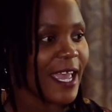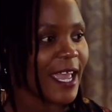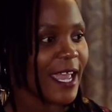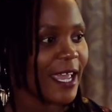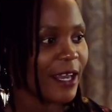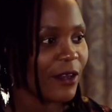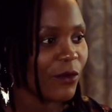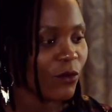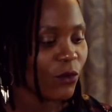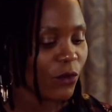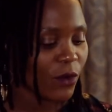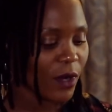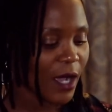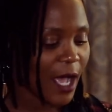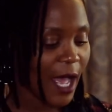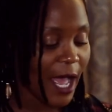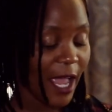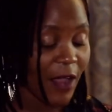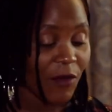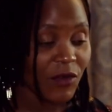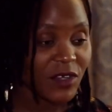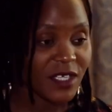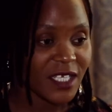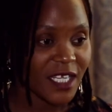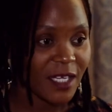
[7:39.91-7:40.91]
And
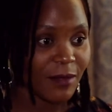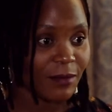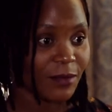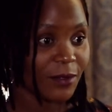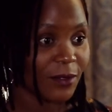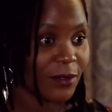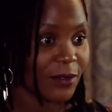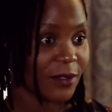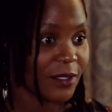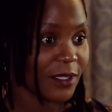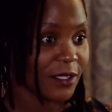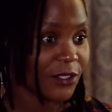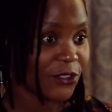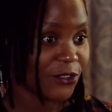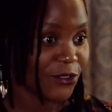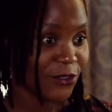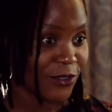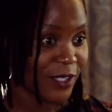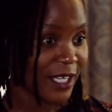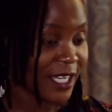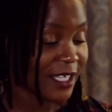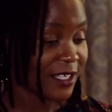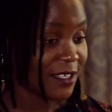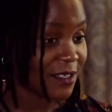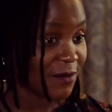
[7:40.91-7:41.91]
I was able
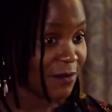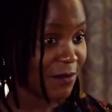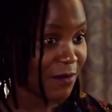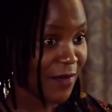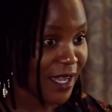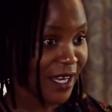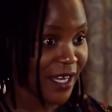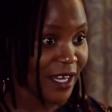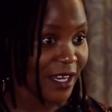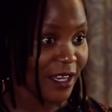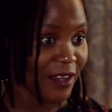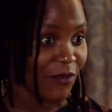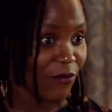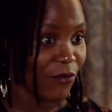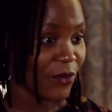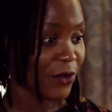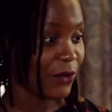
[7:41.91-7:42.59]
to get some money